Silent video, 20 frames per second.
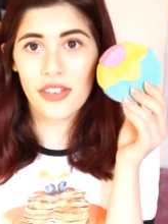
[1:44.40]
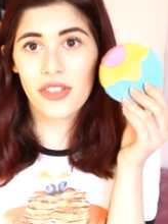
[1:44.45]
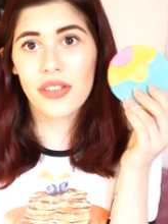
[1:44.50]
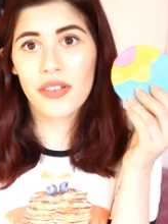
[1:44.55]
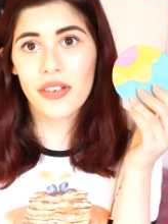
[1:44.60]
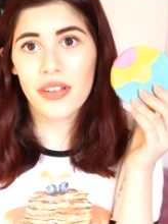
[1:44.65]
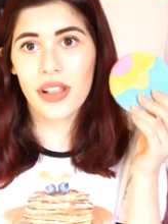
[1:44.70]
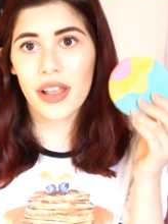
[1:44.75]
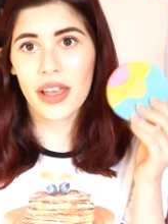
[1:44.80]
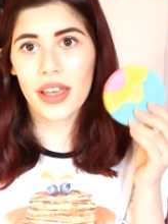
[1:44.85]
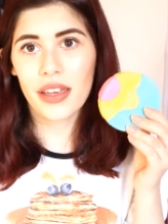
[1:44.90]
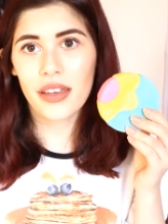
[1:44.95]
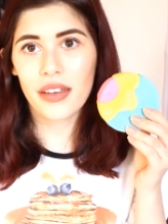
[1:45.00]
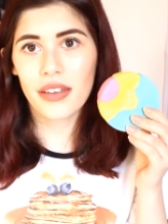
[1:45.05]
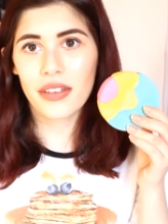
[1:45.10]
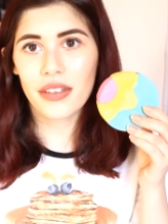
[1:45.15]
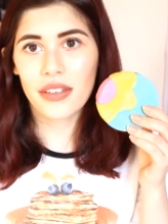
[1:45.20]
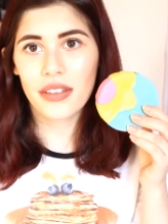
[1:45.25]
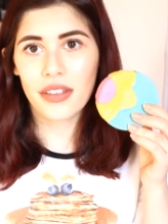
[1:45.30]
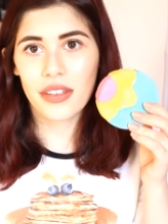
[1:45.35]
it's not like
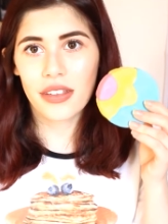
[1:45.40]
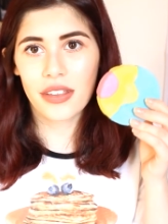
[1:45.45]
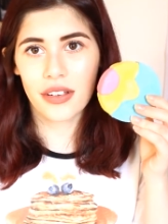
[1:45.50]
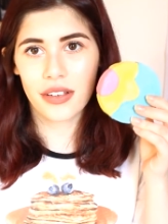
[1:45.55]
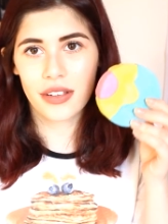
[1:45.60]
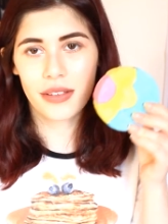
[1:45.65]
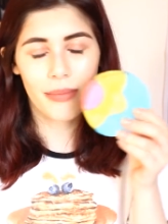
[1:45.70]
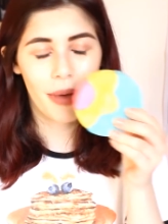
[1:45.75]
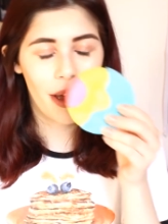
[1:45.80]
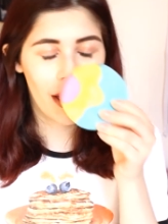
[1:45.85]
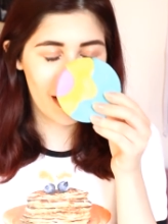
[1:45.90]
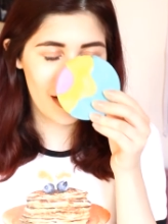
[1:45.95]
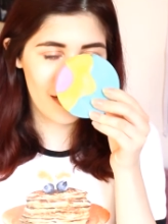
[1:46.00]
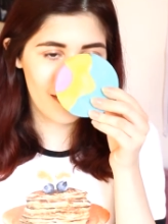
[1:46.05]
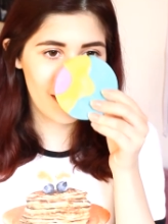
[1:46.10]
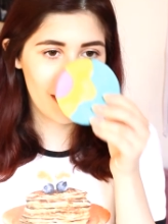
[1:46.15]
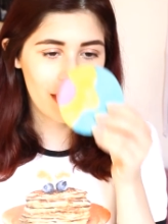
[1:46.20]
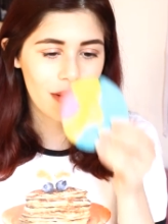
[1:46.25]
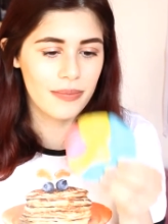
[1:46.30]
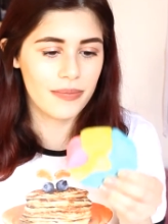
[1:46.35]
the size of my head,
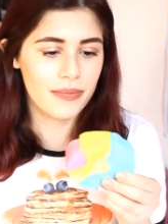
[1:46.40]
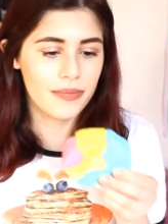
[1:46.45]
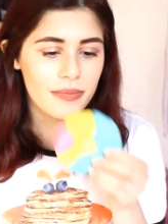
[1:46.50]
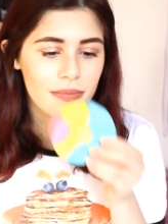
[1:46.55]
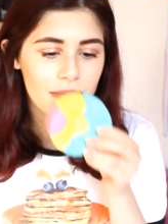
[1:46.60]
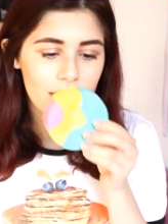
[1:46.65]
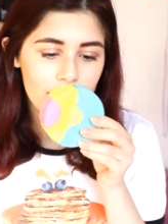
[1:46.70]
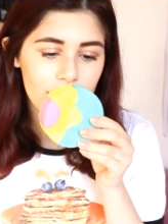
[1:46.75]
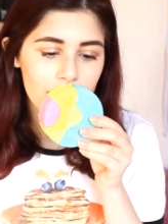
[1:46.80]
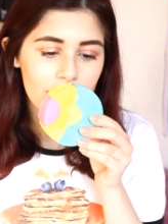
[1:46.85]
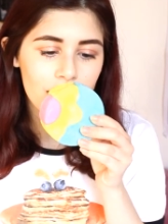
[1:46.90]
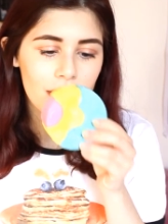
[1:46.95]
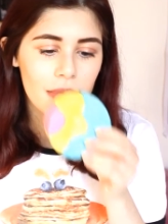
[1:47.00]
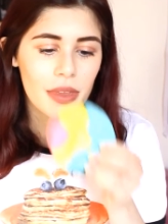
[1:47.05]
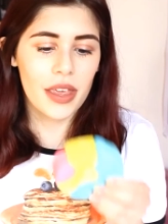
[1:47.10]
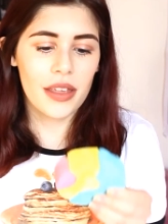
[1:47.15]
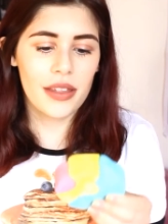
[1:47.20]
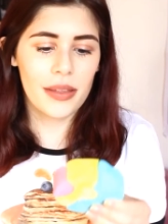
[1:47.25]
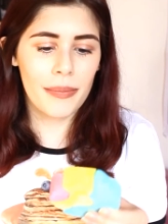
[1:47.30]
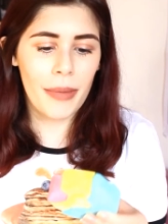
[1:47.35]
but
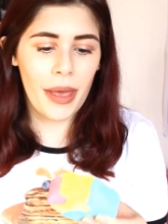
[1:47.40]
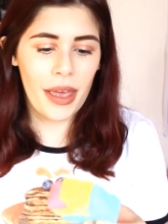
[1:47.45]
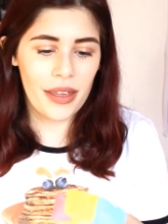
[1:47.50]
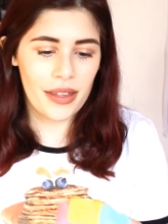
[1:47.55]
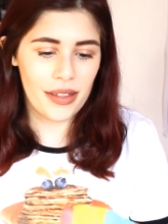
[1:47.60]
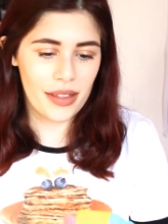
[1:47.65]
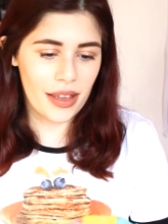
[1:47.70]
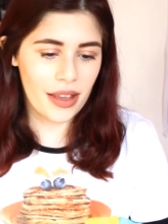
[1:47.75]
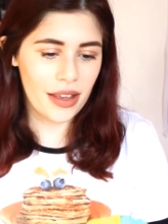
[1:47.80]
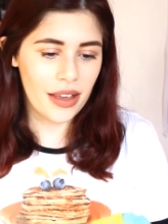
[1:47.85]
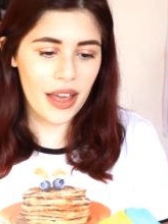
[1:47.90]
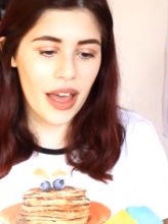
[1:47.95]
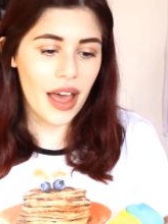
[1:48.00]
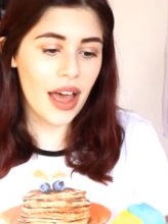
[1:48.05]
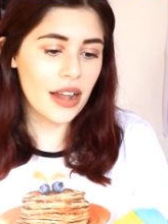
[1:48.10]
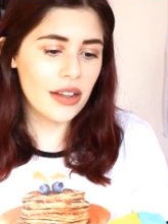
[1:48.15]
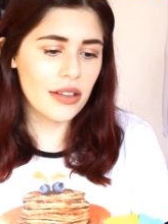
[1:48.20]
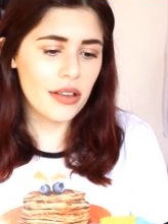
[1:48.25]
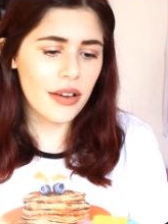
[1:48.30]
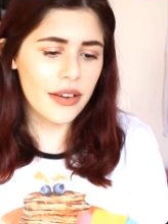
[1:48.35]
it's amazing.
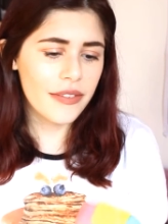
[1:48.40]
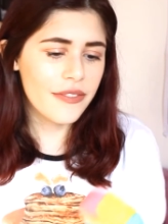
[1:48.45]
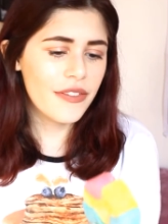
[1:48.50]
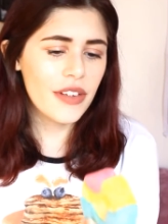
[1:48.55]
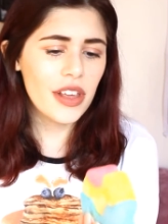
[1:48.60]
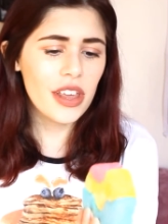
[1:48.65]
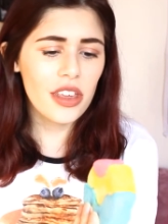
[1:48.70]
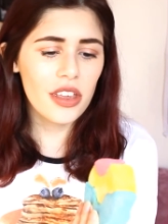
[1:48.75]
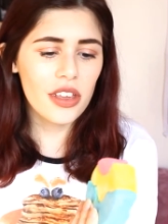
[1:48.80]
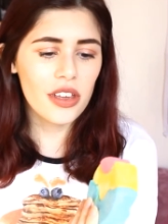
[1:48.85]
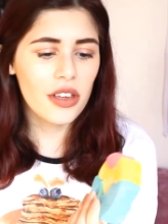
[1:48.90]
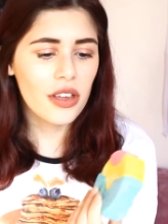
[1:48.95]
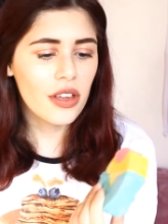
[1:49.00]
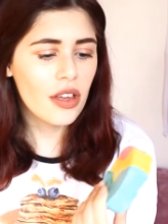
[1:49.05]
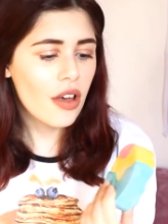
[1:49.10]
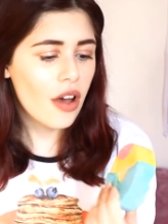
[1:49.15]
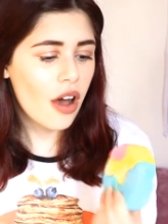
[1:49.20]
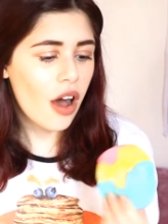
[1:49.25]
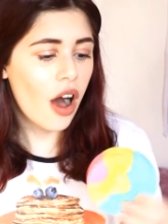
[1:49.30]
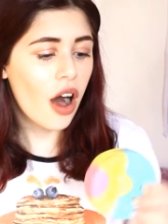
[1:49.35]
And I think
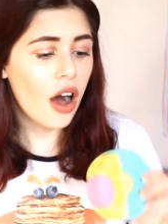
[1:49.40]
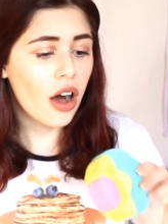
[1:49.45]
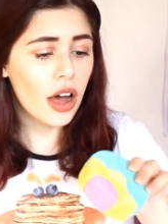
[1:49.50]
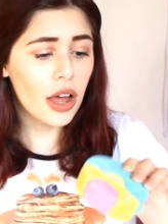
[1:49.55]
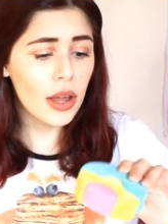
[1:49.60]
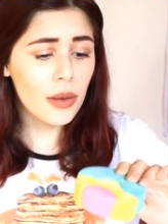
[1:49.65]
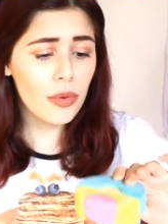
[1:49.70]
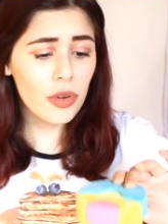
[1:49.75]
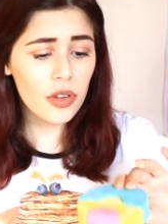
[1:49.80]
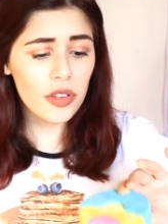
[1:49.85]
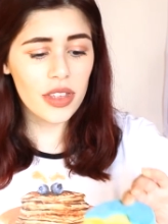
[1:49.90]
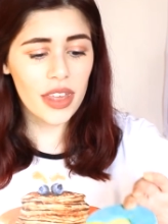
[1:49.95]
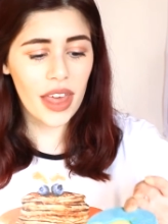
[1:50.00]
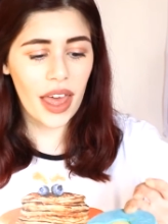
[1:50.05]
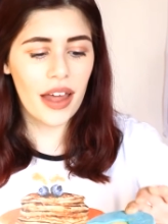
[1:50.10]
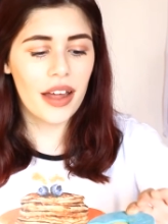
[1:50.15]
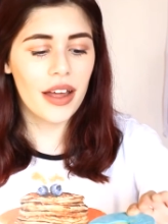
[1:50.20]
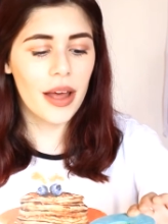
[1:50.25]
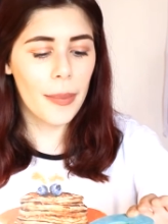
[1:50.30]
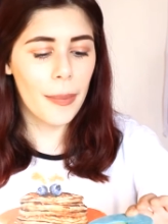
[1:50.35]
I would
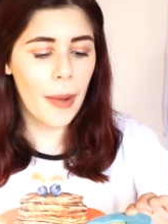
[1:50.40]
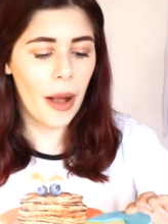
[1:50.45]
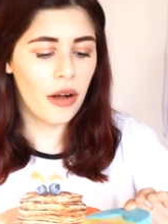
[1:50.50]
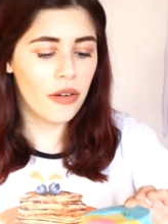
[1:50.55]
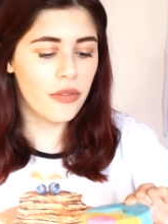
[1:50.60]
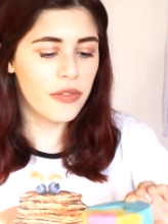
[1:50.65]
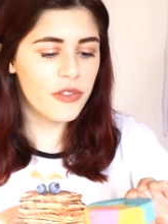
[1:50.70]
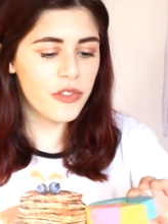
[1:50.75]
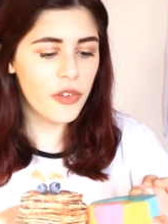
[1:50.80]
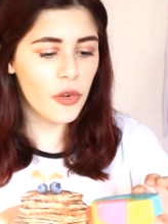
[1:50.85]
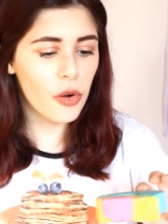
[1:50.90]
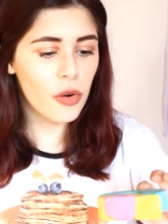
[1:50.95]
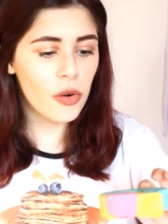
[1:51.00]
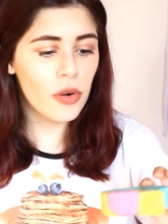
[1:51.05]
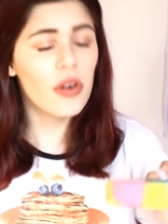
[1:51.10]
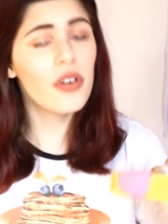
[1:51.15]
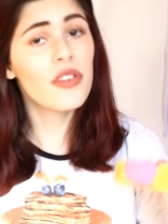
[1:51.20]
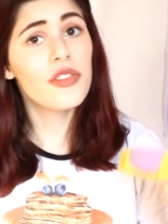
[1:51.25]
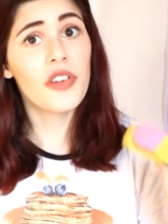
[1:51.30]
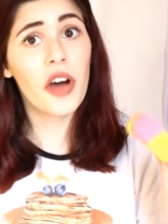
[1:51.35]
get about
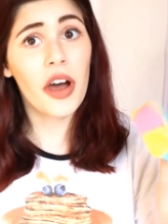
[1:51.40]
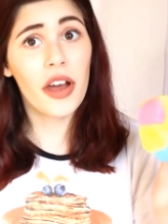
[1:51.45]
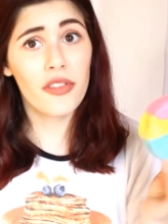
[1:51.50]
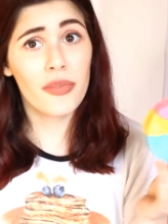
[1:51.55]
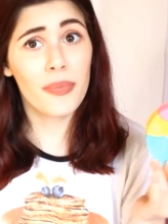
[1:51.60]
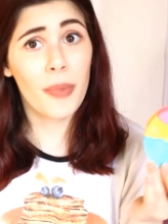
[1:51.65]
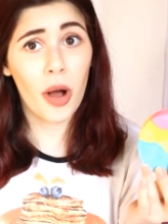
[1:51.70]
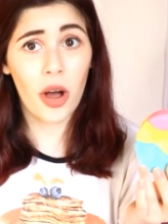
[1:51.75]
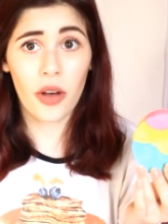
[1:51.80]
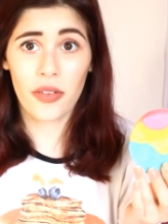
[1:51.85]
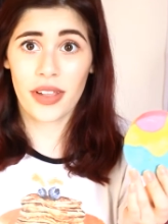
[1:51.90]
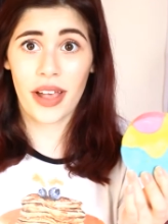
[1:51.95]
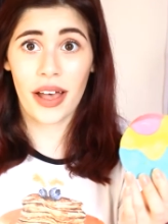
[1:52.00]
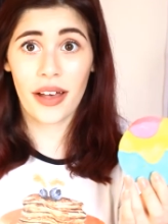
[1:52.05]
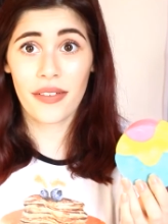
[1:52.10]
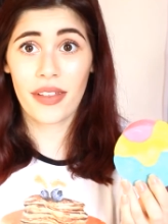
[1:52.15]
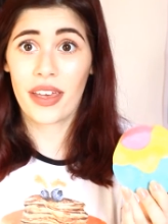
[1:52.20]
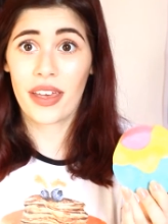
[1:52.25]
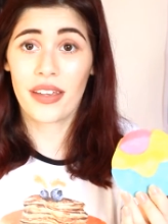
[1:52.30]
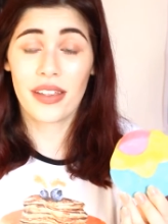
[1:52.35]
4 or 5 bars out
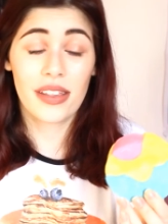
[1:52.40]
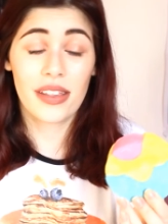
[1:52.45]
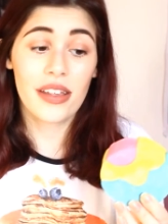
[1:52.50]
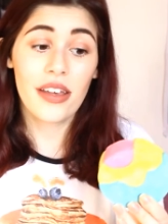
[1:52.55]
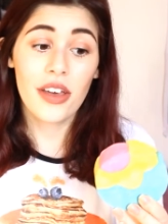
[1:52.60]
of this.